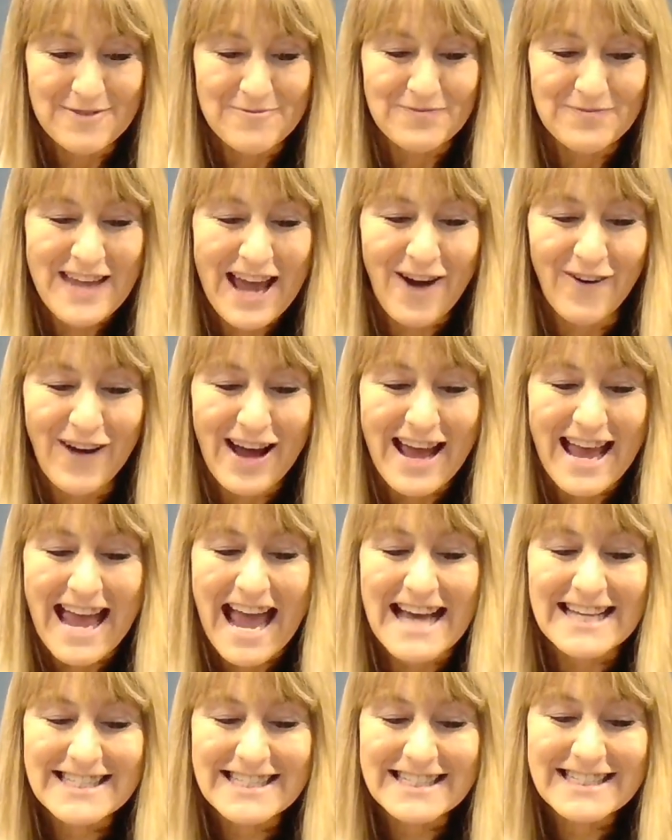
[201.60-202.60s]
Now,
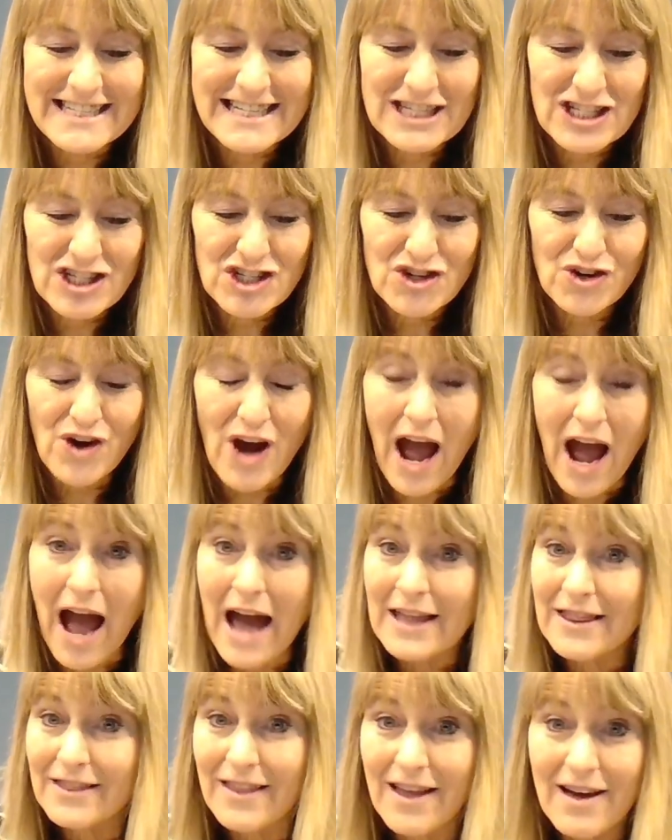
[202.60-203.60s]
as a teacher,
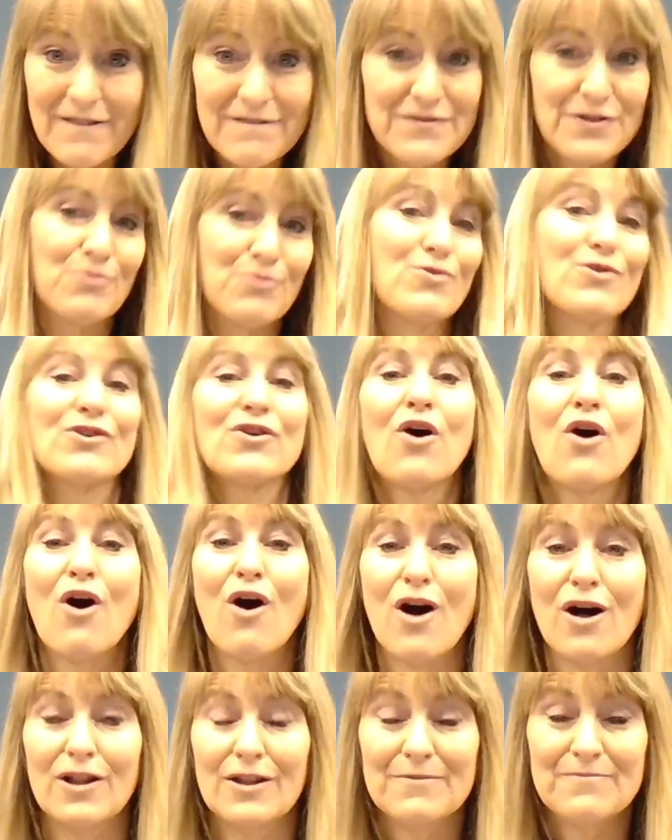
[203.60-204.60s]
I love the word
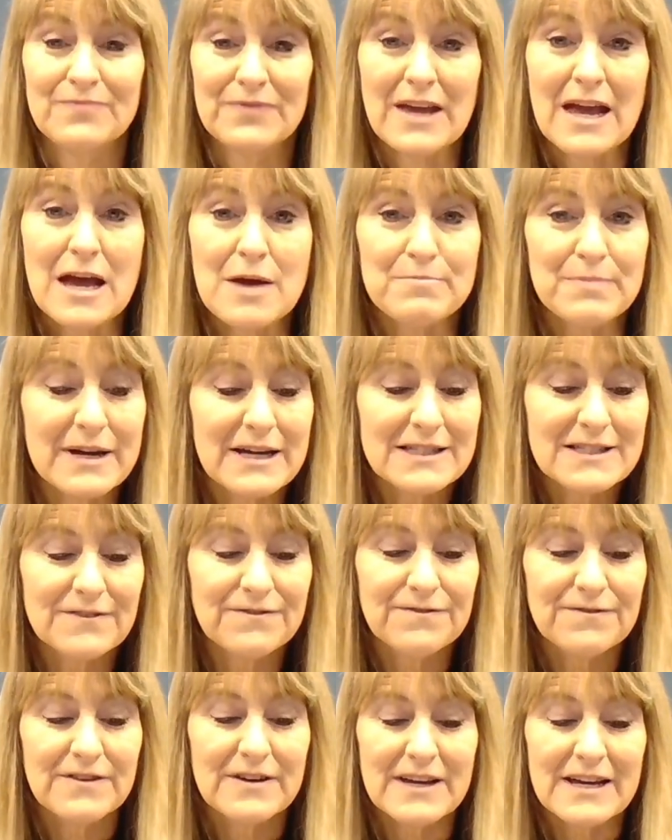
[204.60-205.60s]
all. Because
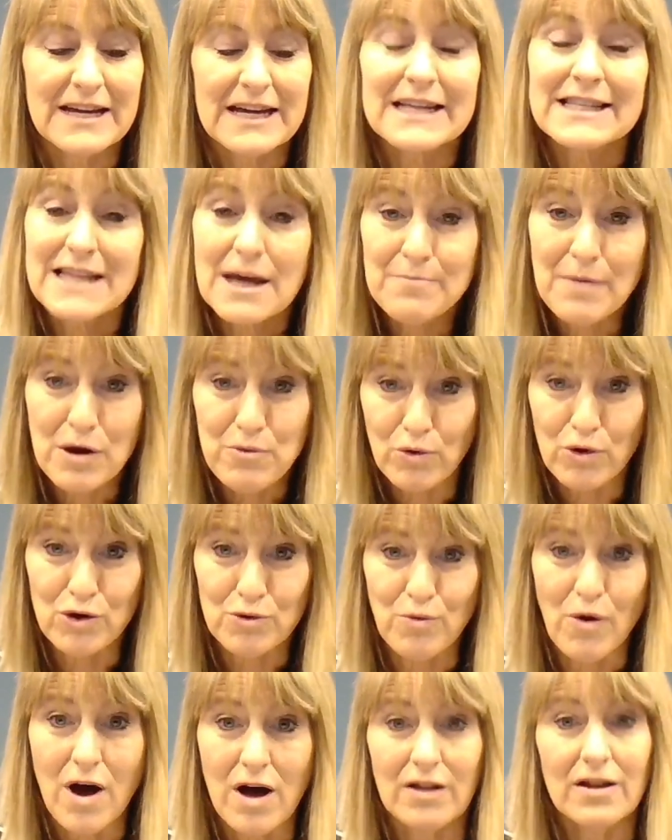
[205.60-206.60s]
if it's on my
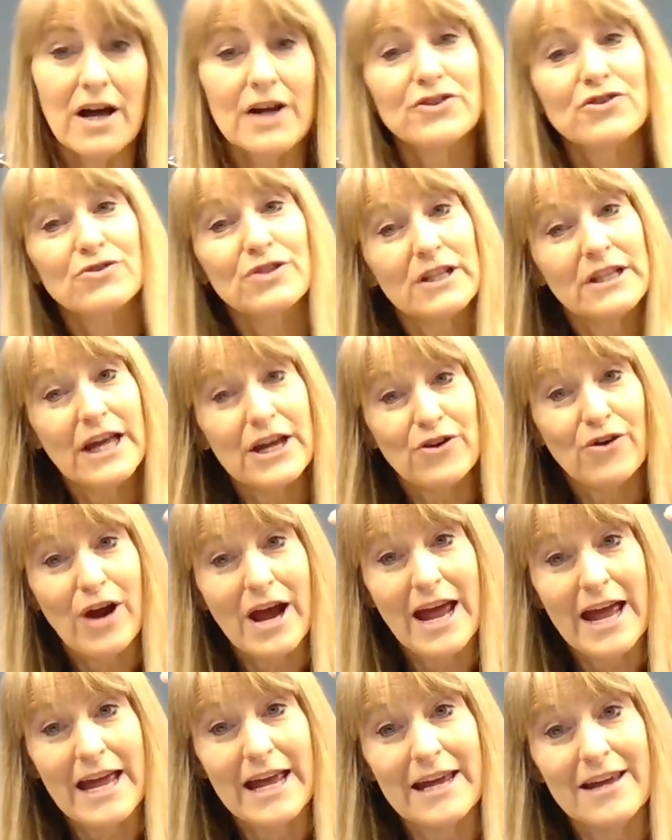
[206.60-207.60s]
word wall, under the letter
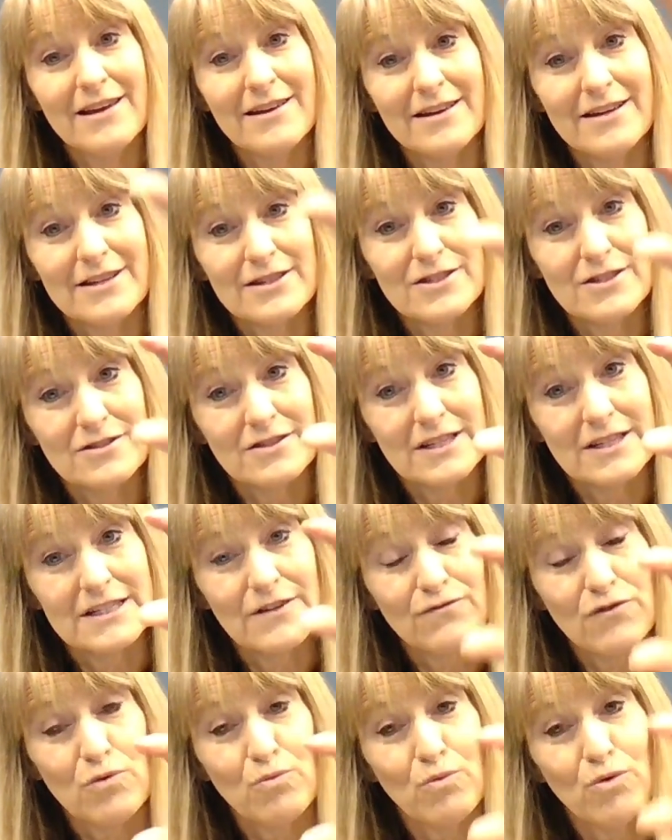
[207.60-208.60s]
A is the
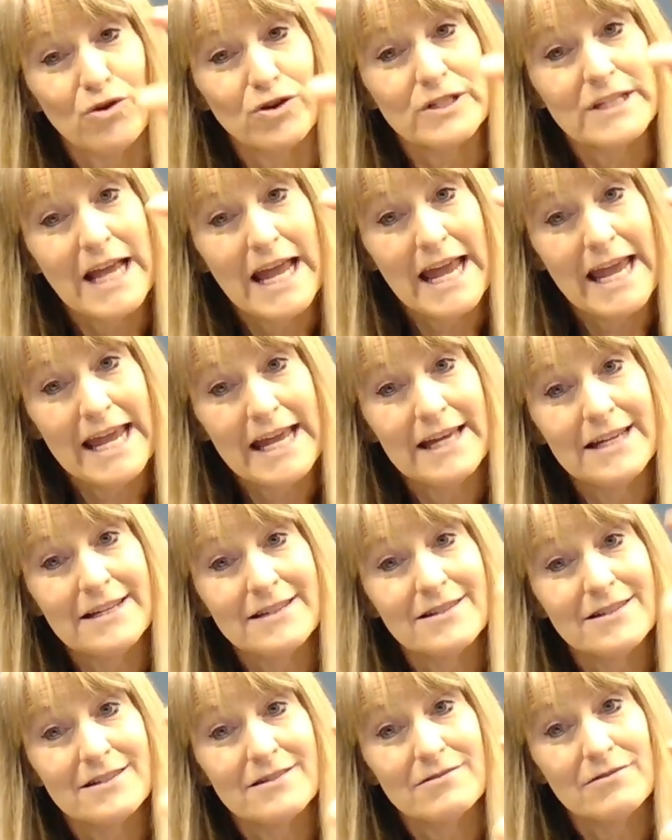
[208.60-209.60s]
different words,
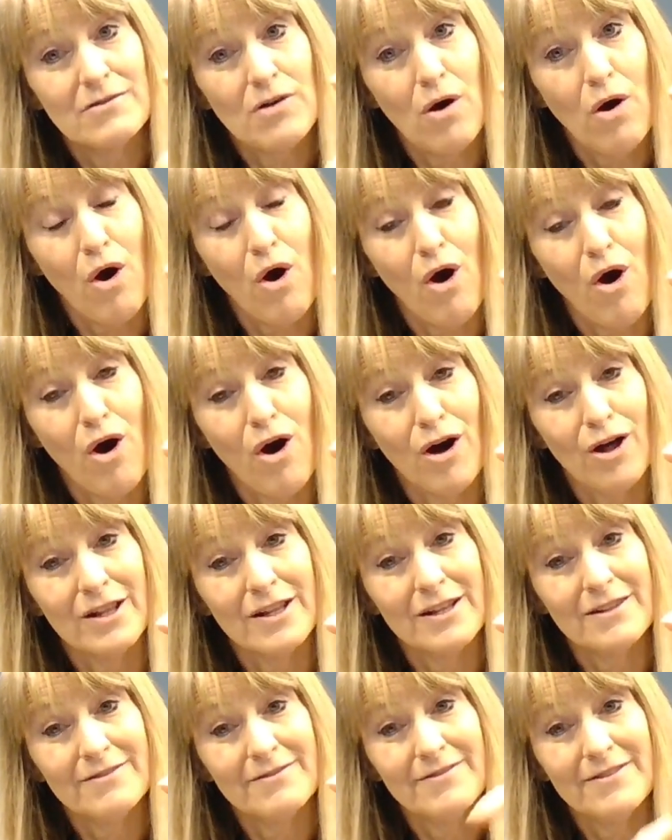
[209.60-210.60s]
and, all,